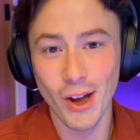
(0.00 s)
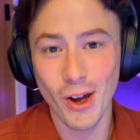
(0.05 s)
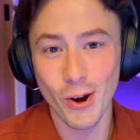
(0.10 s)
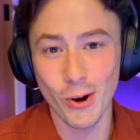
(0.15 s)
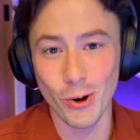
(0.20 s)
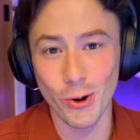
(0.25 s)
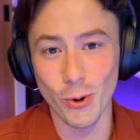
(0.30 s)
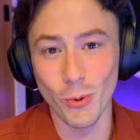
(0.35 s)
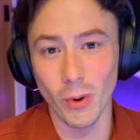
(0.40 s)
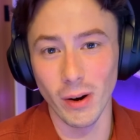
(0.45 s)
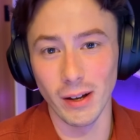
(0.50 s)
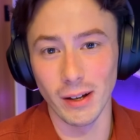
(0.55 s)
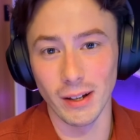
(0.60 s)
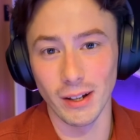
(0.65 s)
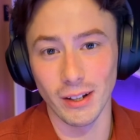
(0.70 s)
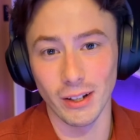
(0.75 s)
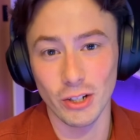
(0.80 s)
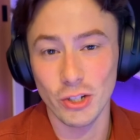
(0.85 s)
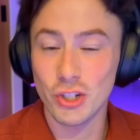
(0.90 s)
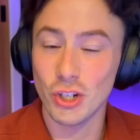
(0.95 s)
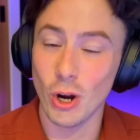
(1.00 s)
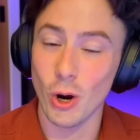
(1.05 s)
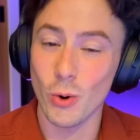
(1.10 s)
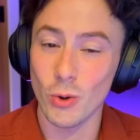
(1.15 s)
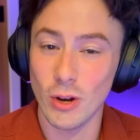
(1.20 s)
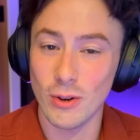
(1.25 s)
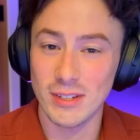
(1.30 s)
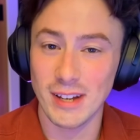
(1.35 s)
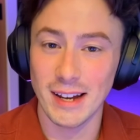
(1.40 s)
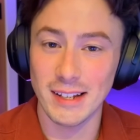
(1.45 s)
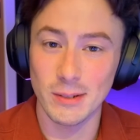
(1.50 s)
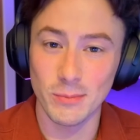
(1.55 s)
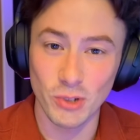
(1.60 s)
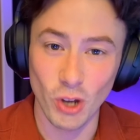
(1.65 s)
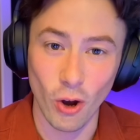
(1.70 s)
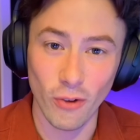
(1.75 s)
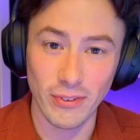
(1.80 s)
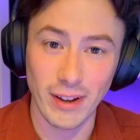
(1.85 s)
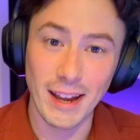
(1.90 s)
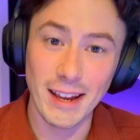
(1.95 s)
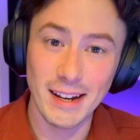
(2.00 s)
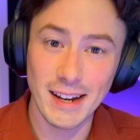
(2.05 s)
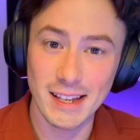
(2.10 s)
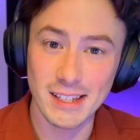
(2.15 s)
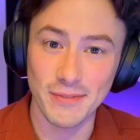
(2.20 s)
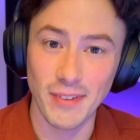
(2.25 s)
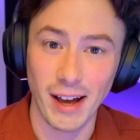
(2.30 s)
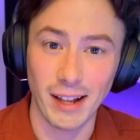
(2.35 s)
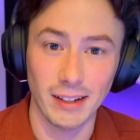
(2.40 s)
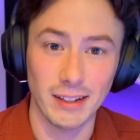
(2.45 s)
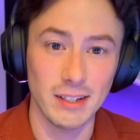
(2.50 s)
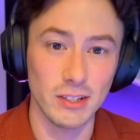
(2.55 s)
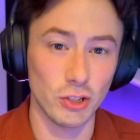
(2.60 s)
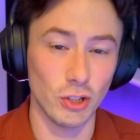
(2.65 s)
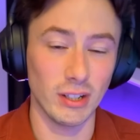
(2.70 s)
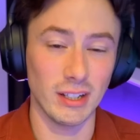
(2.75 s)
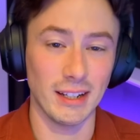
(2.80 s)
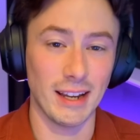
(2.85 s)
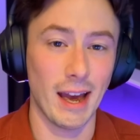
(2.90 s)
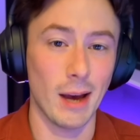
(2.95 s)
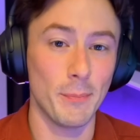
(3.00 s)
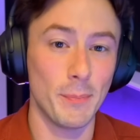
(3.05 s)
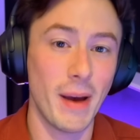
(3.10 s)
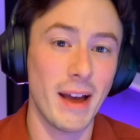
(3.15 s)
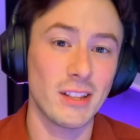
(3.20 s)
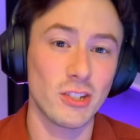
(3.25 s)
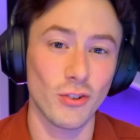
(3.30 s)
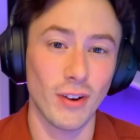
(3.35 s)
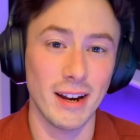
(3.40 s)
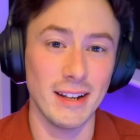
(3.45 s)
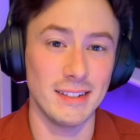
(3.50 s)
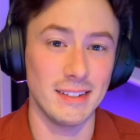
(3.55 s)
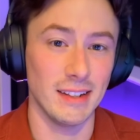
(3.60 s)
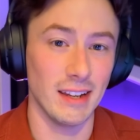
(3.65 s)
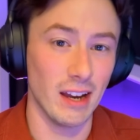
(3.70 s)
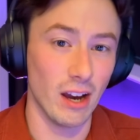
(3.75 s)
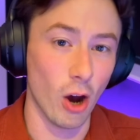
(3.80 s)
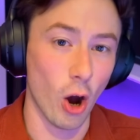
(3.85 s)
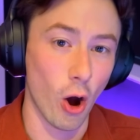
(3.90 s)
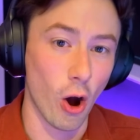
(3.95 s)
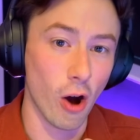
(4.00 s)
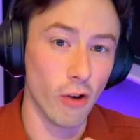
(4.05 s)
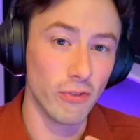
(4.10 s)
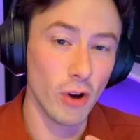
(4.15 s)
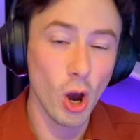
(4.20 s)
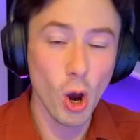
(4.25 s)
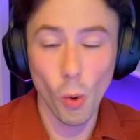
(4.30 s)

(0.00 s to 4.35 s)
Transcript: who will show those items off in his valley so you can get a better idea of